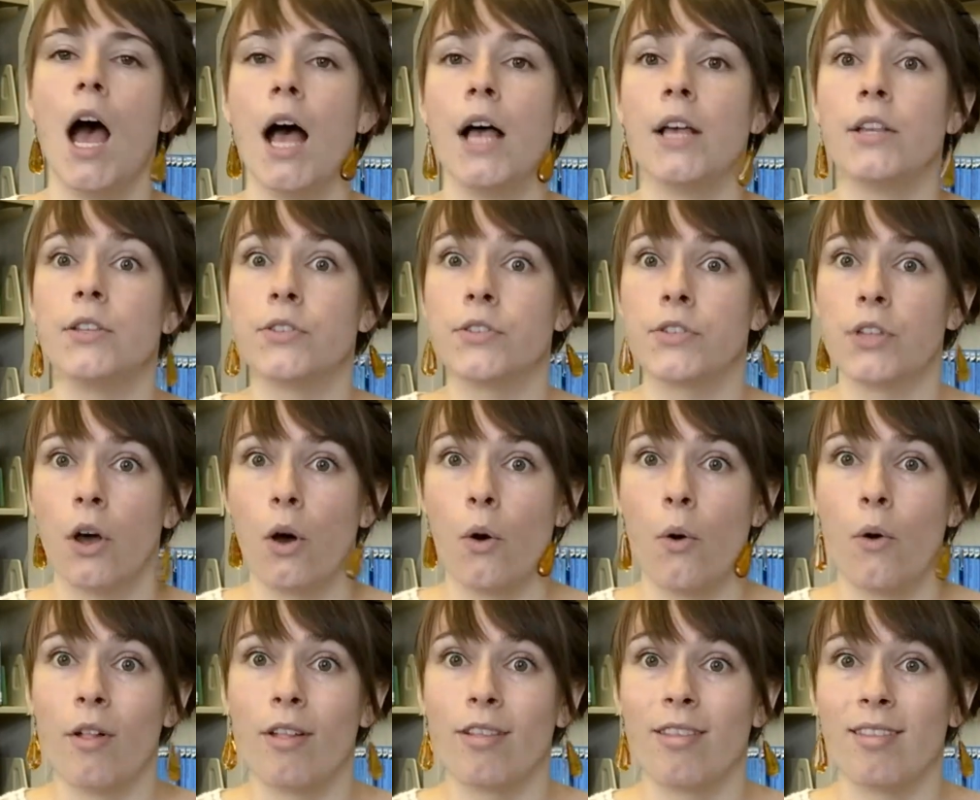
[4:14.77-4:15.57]

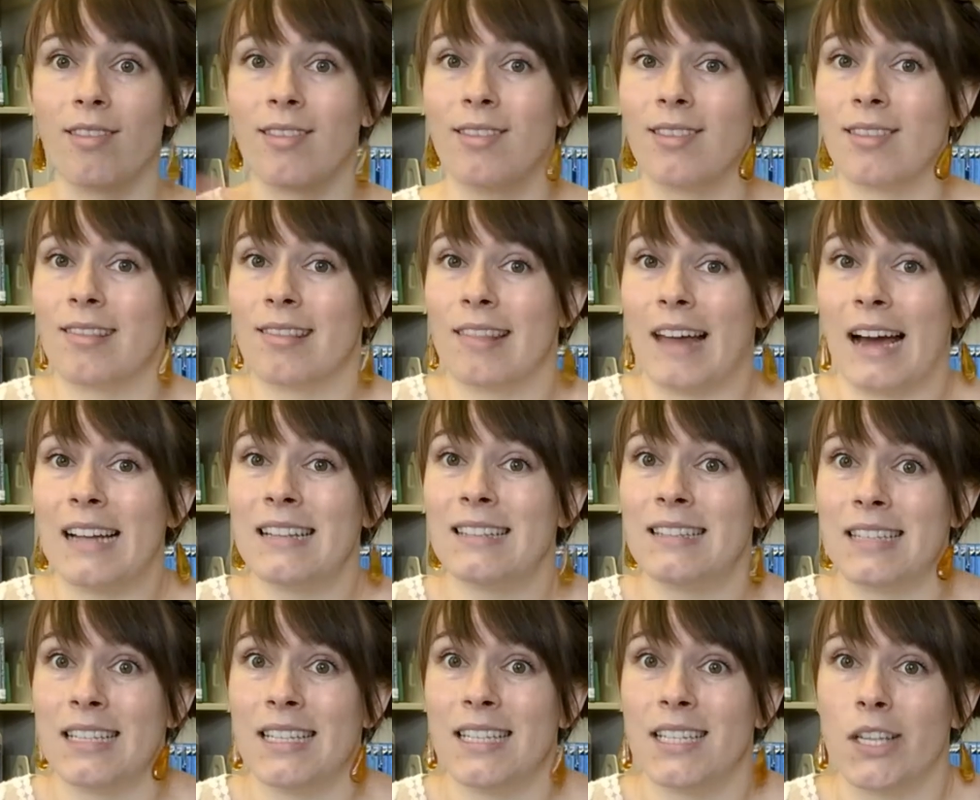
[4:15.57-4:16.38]
So
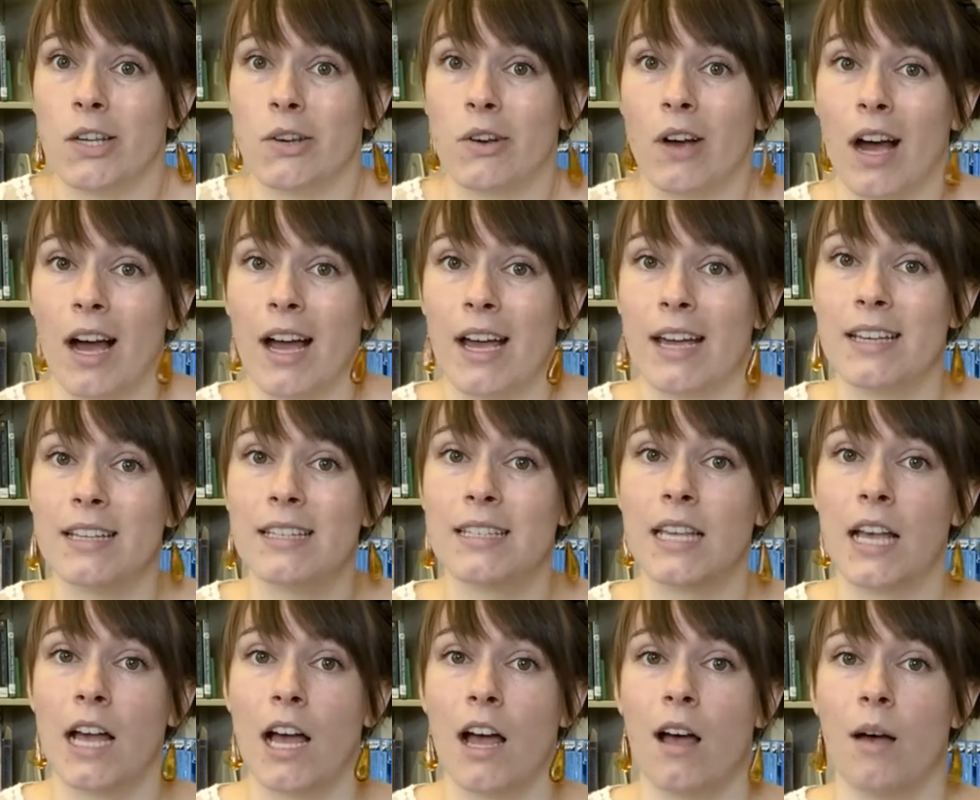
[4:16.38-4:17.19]
that's it, you
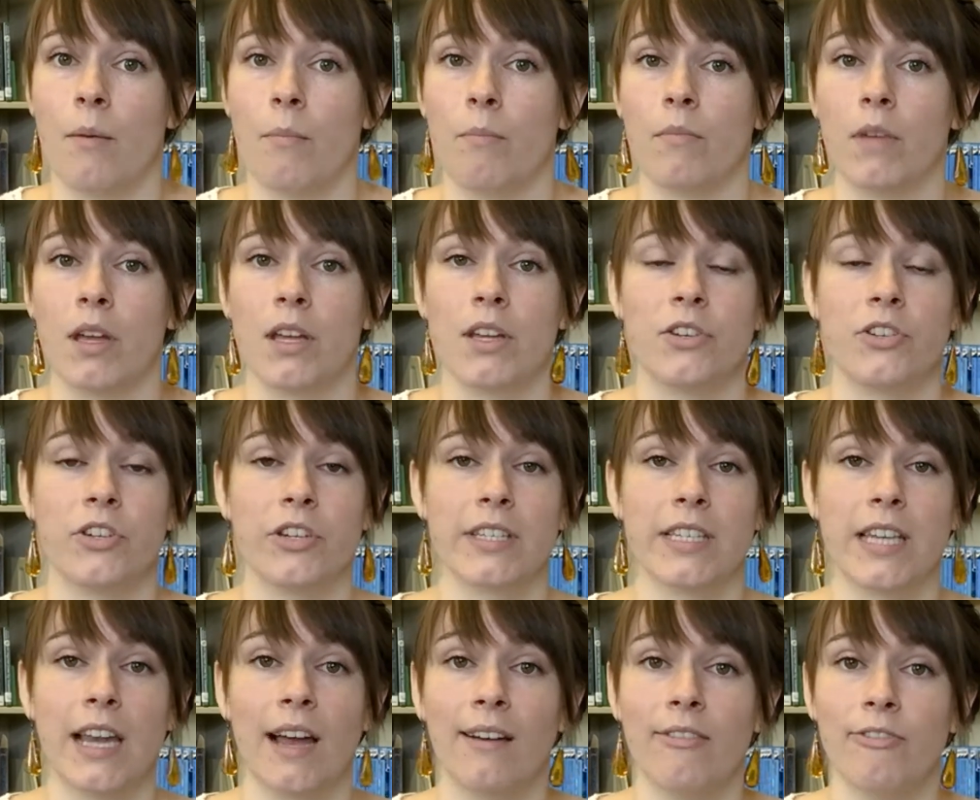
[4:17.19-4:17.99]
guys.
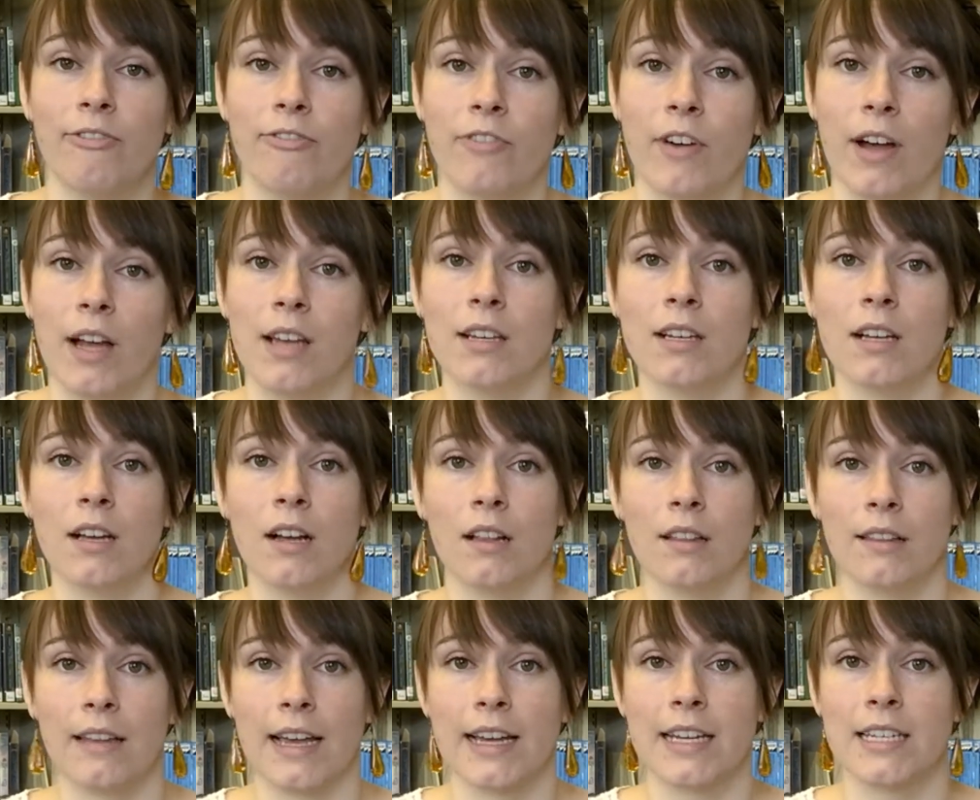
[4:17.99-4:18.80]
Just have fun
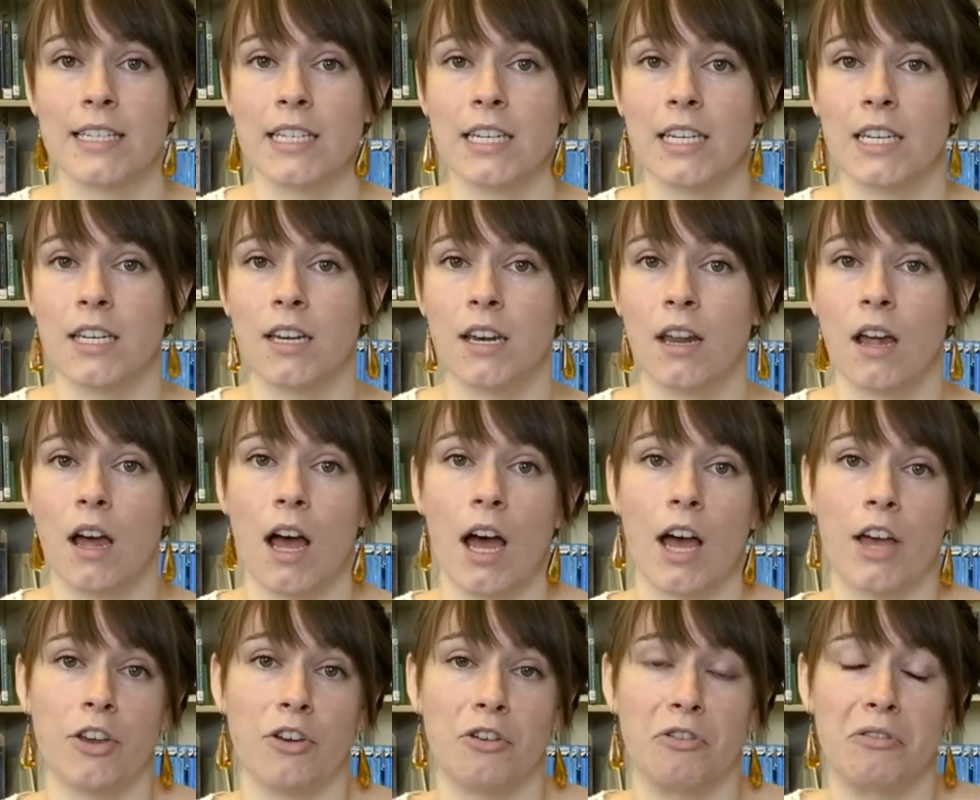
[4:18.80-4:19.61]
collecting
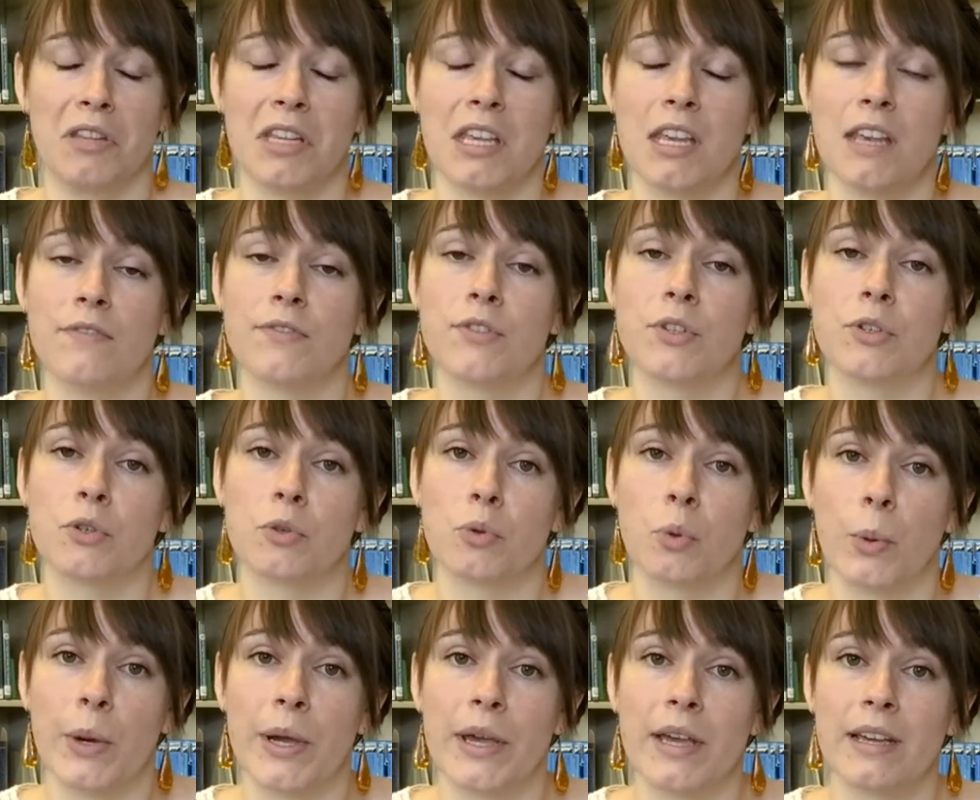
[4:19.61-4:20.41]
your leaves and
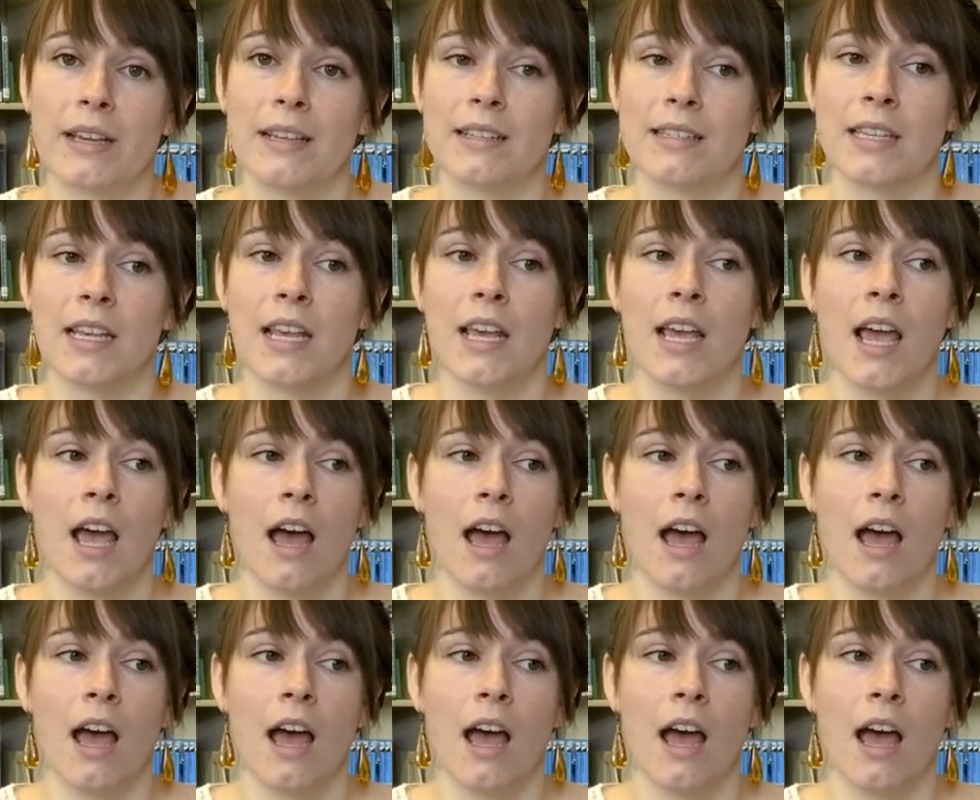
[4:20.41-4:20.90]
twigs.